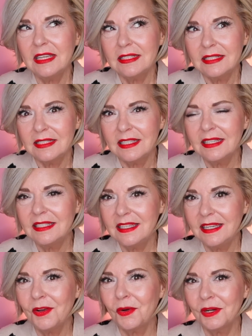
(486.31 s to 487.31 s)
it's
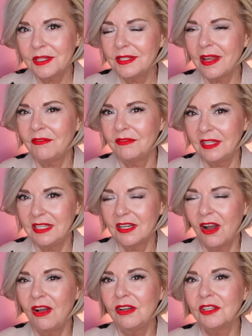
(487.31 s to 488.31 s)
60 or
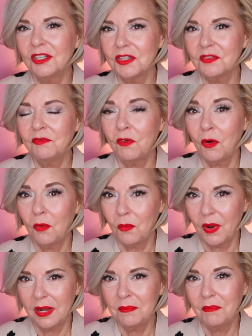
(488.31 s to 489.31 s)
$70 for
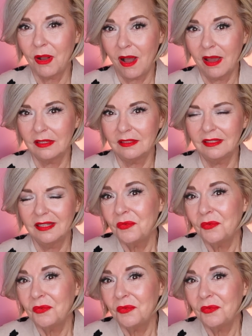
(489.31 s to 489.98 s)
one bottle,